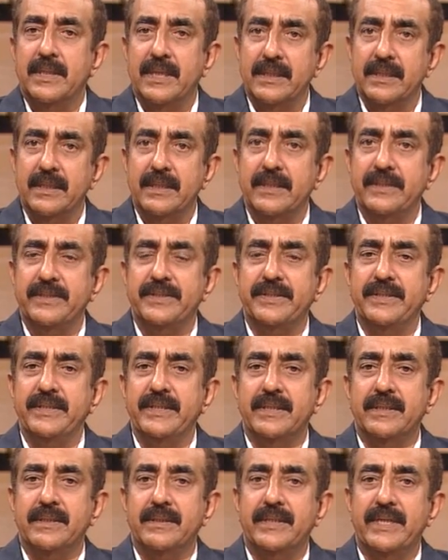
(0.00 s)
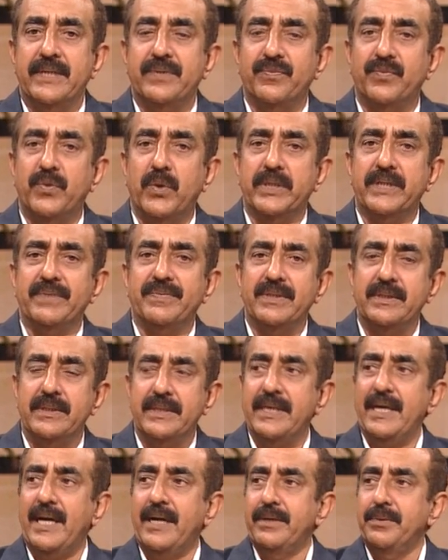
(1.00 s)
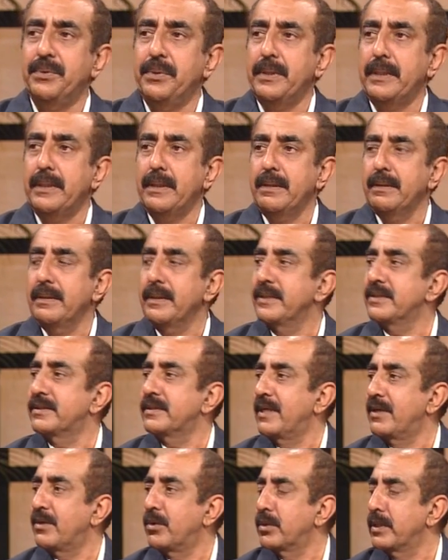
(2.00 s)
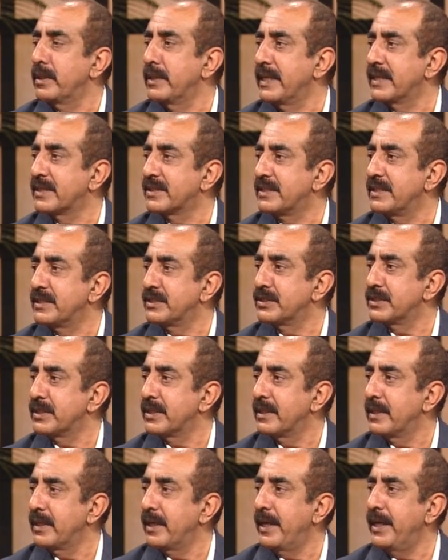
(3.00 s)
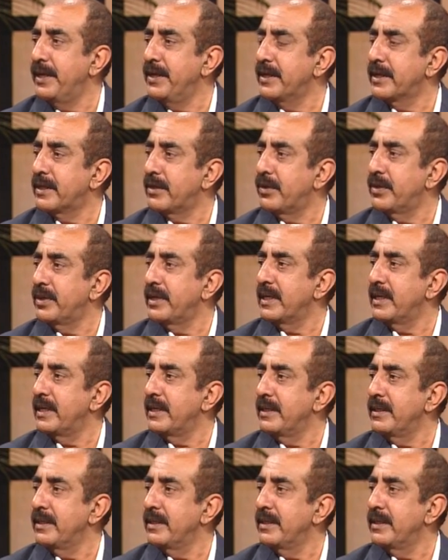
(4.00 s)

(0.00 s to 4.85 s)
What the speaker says: consider that whatever they are doing is the only extension, and accordingly